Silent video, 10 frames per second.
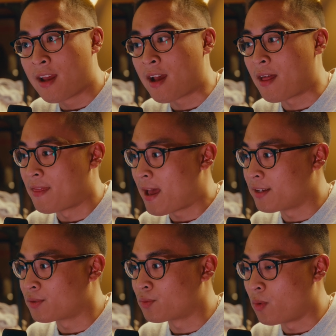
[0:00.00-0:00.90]
And that
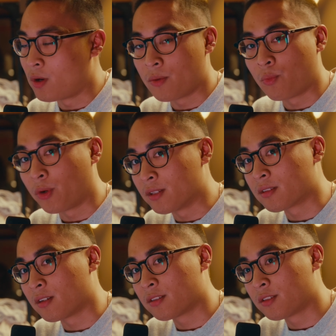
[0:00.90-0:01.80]
is what brings
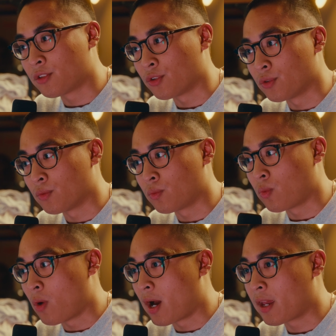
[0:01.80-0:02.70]
us to
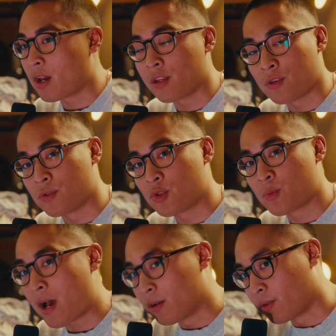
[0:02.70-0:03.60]
why I use
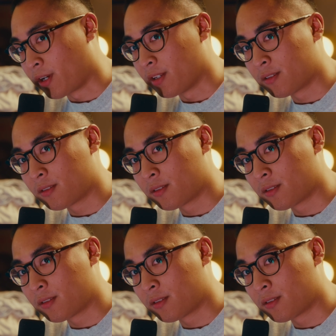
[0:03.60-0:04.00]
Powergrades.